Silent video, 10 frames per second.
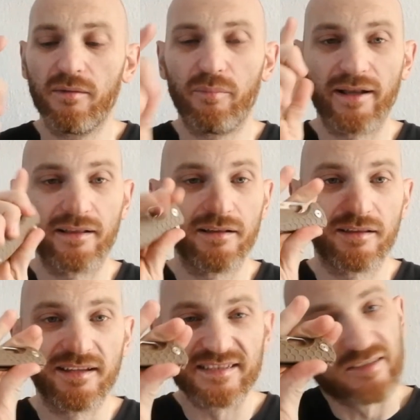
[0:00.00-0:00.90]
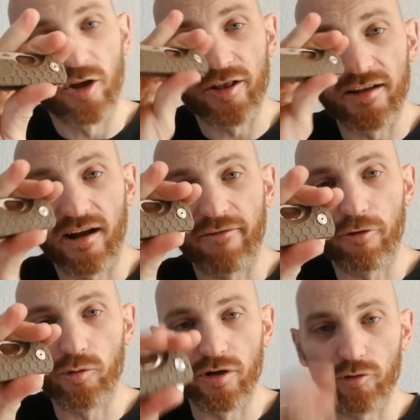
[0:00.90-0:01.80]
But this is not the knife
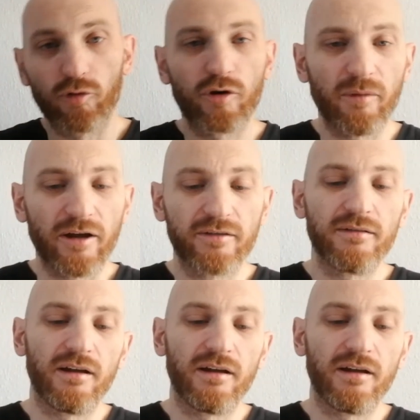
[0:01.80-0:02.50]
I want to talk about.